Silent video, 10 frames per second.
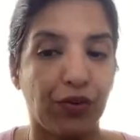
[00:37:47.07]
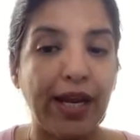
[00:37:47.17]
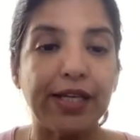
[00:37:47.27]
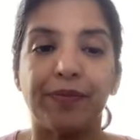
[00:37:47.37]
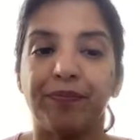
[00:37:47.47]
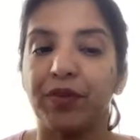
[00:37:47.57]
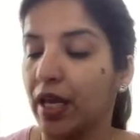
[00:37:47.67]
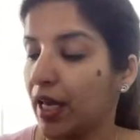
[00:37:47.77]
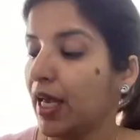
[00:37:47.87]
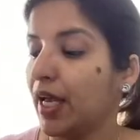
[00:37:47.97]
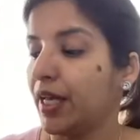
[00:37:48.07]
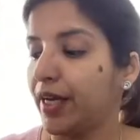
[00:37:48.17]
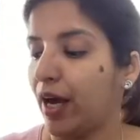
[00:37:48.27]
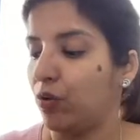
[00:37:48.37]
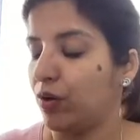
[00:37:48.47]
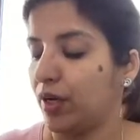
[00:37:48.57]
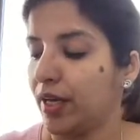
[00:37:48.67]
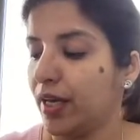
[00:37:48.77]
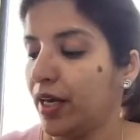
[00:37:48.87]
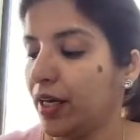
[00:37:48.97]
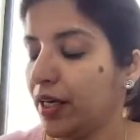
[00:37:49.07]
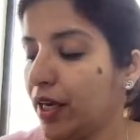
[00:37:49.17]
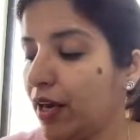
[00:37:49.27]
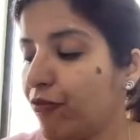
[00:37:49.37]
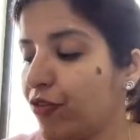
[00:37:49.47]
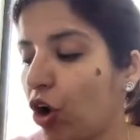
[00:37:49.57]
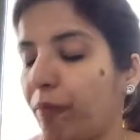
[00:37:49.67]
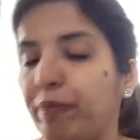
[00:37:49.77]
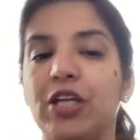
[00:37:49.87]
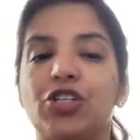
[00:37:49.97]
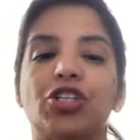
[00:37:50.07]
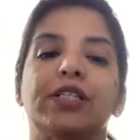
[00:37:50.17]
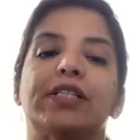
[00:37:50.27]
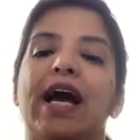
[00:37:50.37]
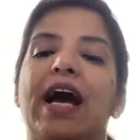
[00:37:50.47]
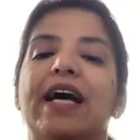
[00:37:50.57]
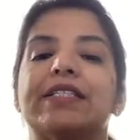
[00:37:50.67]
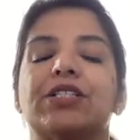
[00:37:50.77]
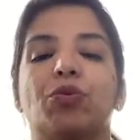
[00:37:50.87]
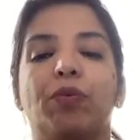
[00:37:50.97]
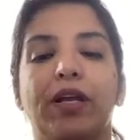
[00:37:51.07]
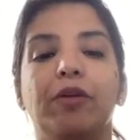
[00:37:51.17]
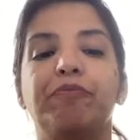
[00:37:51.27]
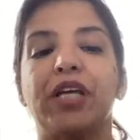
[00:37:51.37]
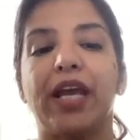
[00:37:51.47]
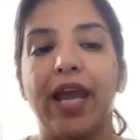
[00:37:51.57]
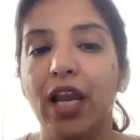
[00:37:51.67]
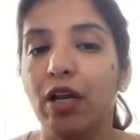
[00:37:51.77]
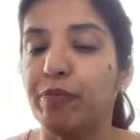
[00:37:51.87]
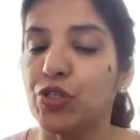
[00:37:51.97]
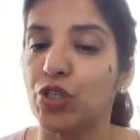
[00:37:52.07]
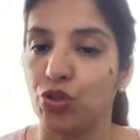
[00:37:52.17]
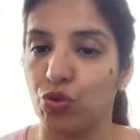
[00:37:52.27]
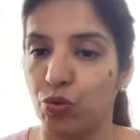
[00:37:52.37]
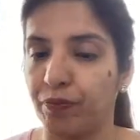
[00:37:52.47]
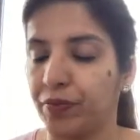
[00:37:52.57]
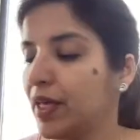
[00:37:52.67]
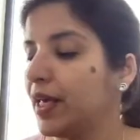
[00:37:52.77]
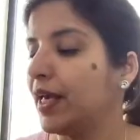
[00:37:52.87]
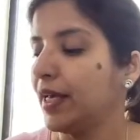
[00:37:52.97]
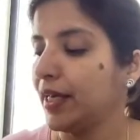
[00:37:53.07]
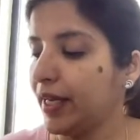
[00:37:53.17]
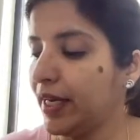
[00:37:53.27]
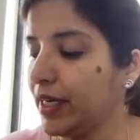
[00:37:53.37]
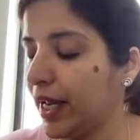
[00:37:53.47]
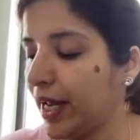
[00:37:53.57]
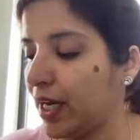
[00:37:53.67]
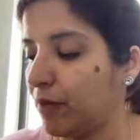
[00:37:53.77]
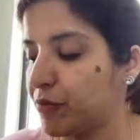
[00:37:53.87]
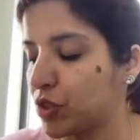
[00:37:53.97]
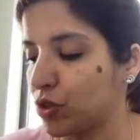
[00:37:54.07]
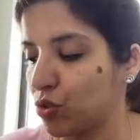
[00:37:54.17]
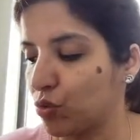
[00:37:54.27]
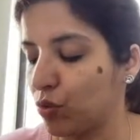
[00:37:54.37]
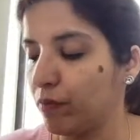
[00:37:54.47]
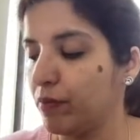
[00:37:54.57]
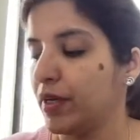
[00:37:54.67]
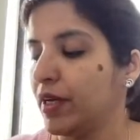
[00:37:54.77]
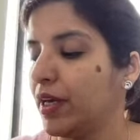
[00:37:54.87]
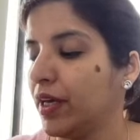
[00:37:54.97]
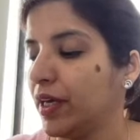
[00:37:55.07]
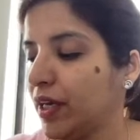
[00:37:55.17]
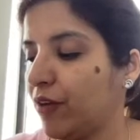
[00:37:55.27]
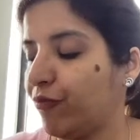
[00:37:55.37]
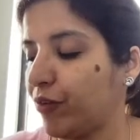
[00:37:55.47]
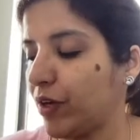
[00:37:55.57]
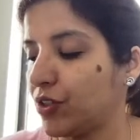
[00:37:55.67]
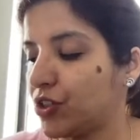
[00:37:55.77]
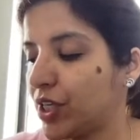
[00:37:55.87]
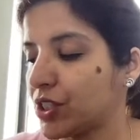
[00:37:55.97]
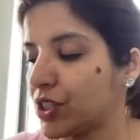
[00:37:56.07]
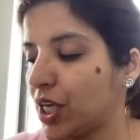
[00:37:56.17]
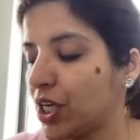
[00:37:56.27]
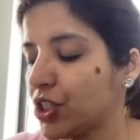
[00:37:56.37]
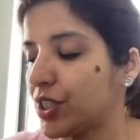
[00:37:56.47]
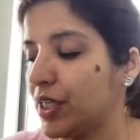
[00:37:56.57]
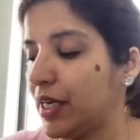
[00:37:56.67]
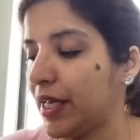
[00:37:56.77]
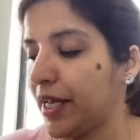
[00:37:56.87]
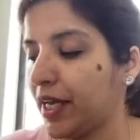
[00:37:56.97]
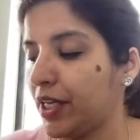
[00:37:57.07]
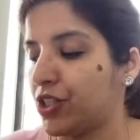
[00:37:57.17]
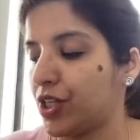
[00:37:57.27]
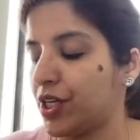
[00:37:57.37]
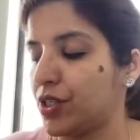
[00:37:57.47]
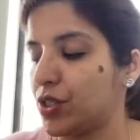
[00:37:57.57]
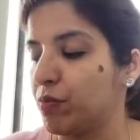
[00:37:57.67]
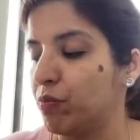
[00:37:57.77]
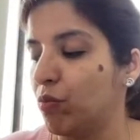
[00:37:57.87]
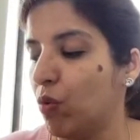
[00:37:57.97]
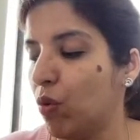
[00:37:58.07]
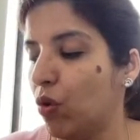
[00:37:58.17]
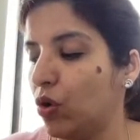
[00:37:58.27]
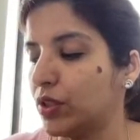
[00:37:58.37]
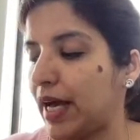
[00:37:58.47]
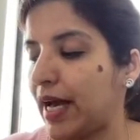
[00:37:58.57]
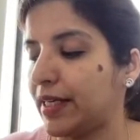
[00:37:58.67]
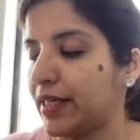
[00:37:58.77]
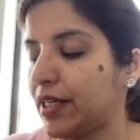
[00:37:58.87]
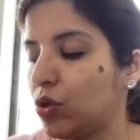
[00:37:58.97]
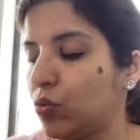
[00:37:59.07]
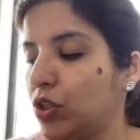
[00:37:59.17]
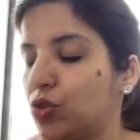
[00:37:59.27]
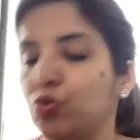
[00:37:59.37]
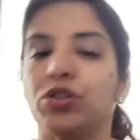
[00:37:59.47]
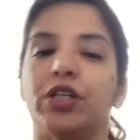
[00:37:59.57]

Right? Now, if your patient has developed HELP syndrome, in HELP syndrome, if gestational age is more than equal to